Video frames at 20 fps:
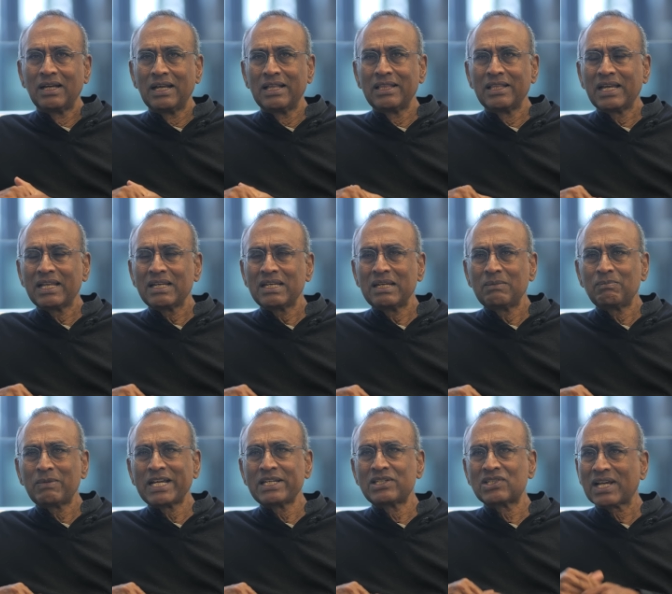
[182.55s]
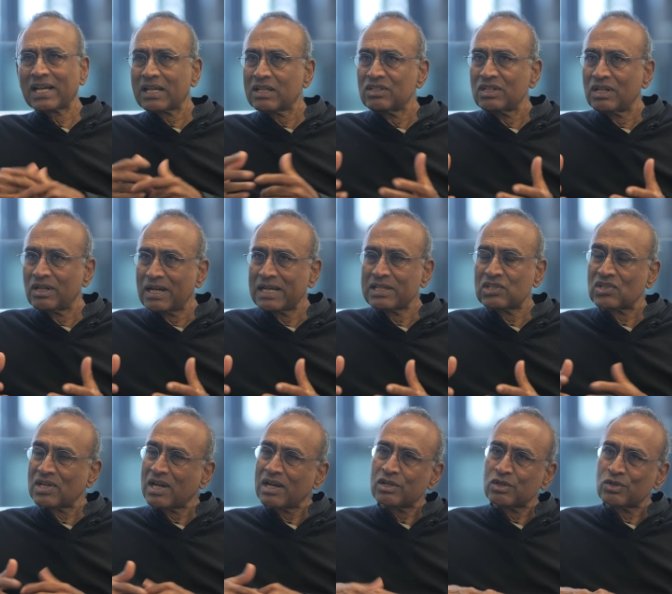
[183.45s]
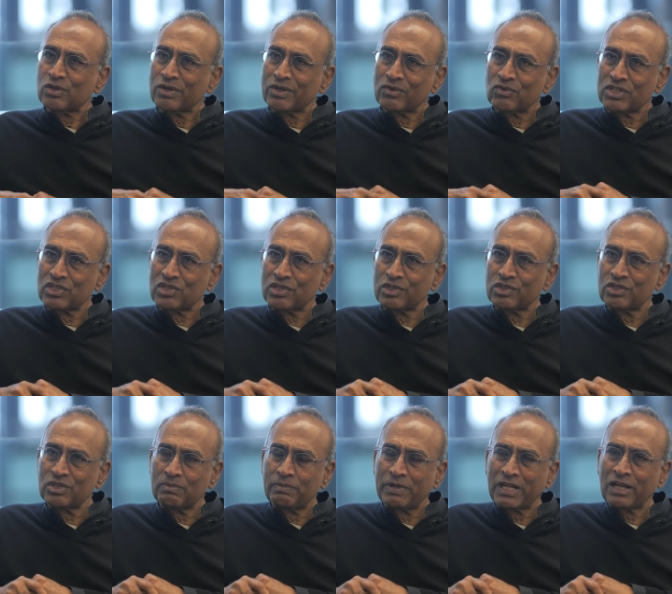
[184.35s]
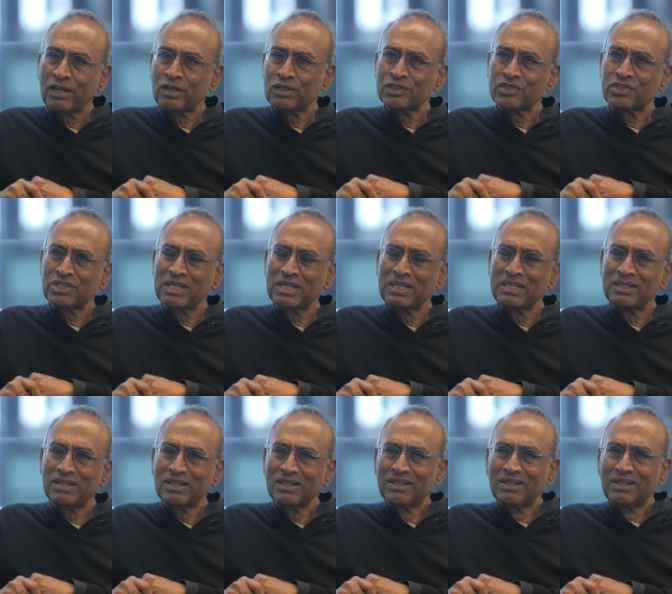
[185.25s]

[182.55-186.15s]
And then in my second year, I started doing research in biology,